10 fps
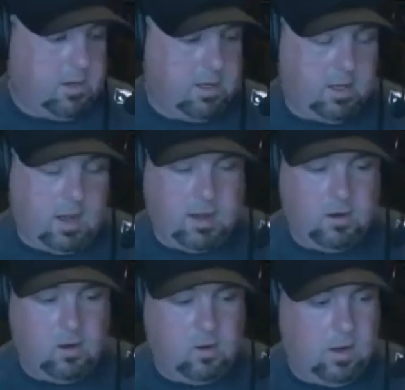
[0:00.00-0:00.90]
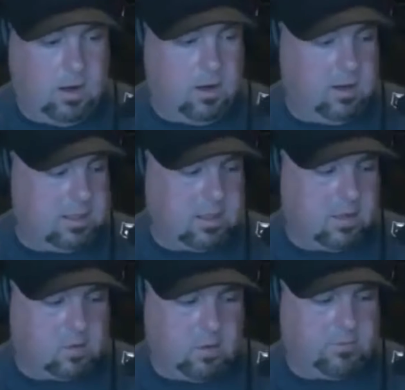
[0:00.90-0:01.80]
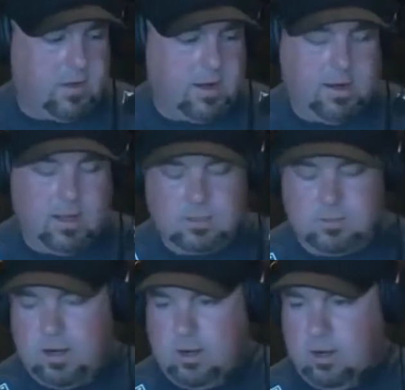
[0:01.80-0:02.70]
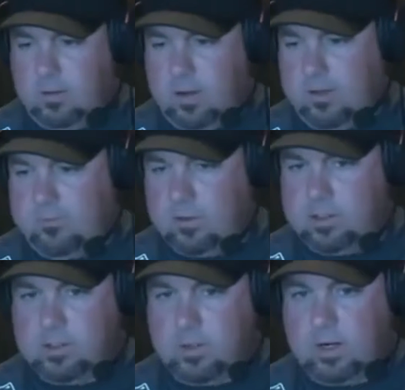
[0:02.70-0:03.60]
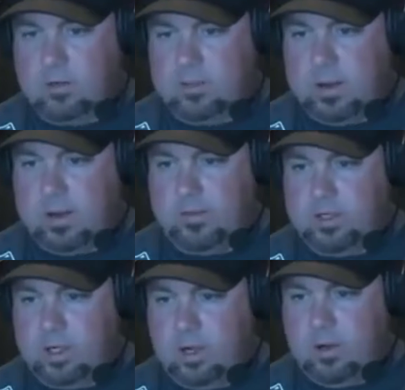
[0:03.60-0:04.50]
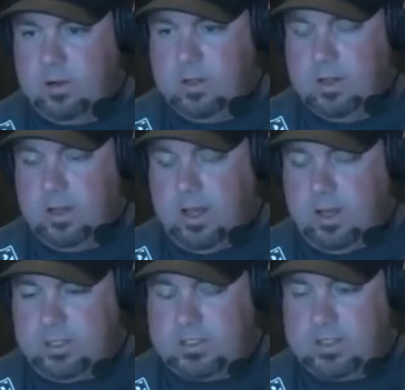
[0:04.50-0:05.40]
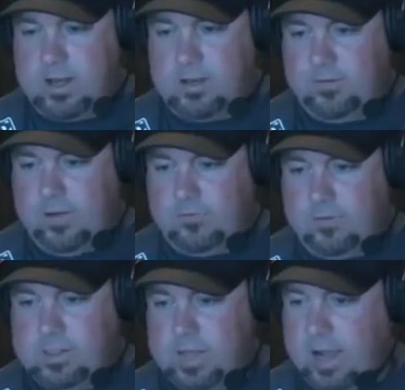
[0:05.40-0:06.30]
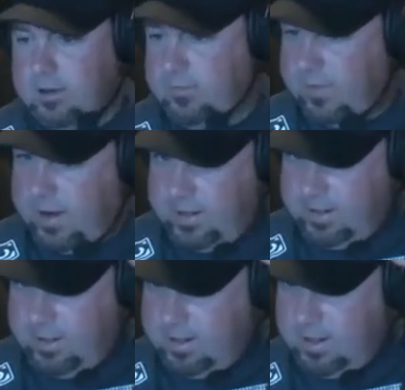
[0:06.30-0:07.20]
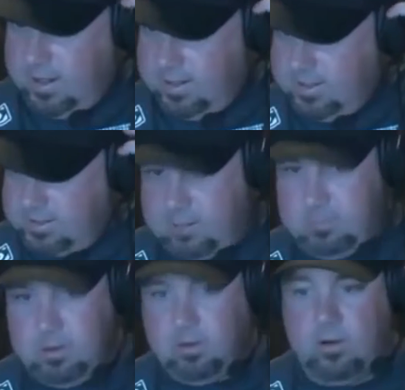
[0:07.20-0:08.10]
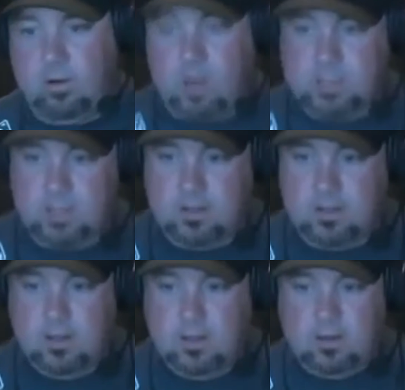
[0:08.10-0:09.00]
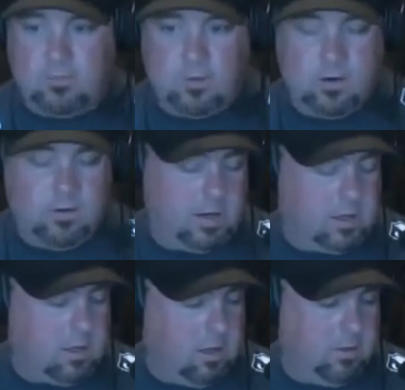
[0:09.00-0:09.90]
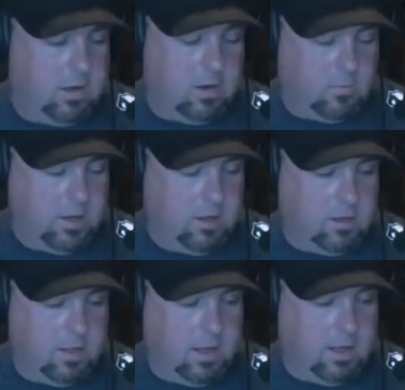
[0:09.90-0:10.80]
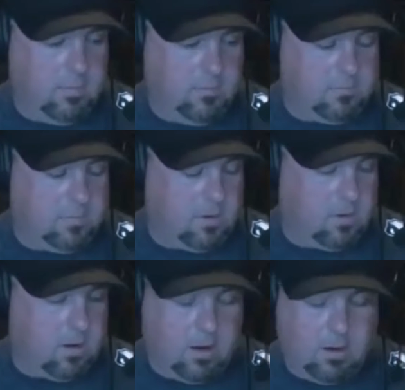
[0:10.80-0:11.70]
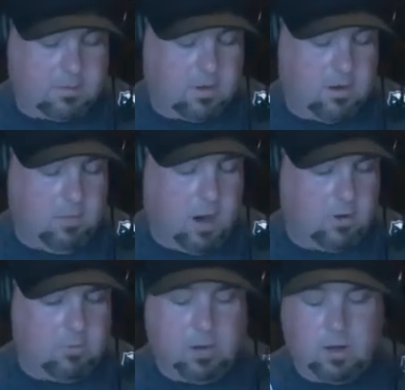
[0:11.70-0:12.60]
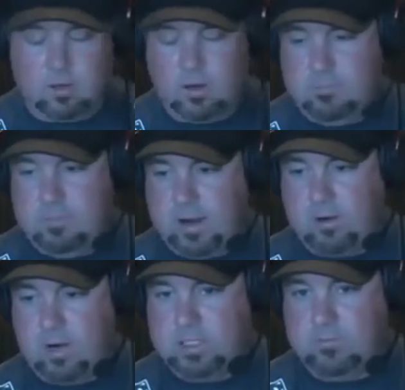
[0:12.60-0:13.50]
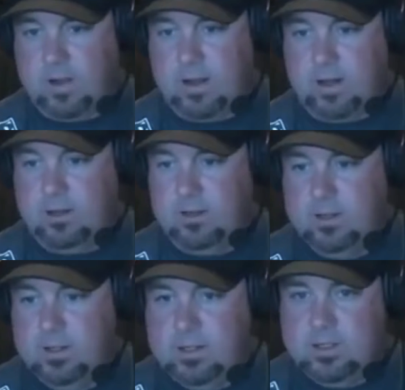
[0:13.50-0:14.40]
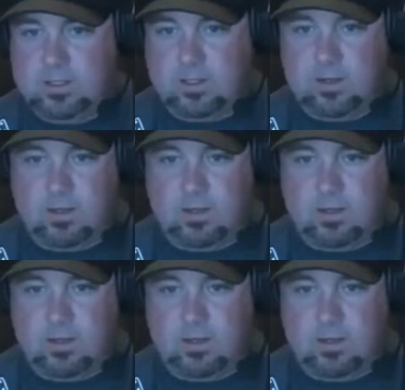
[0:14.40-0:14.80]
uh, I know uh, is another quick fight announcement. I know uh, Virgil Zwicker, who's been on the show, uh, just signed to fight for a title fight in uh, in Siberia, Russia, for an event called uh, Real or I'm sorry, Modern Pancration Fighting. Huh. So